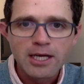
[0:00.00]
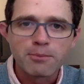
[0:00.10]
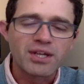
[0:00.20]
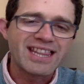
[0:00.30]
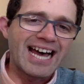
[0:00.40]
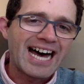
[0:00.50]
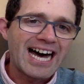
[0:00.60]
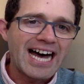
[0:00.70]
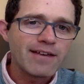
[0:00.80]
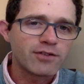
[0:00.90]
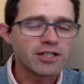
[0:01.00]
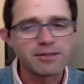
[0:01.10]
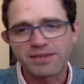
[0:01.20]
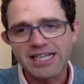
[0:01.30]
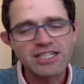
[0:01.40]
But at that high
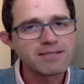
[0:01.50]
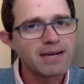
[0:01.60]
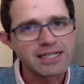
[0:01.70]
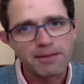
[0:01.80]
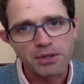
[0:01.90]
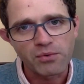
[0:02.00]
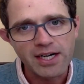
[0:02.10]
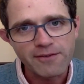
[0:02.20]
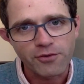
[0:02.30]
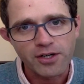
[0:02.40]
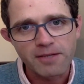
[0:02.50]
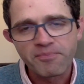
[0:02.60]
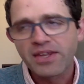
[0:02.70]
volume, they just might not be ready for it.